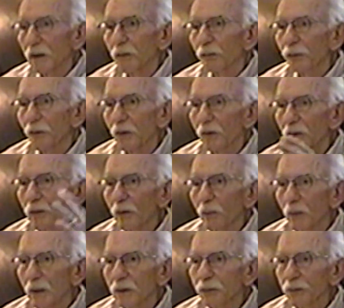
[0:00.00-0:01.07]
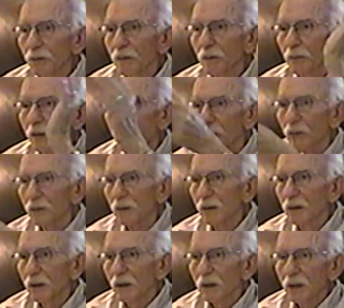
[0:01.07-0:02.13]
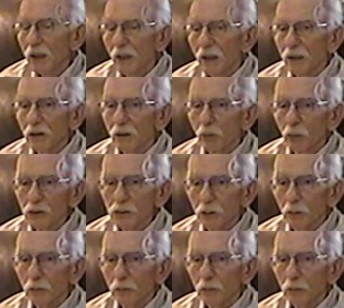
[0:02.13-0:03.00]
and further away from the boat. And there was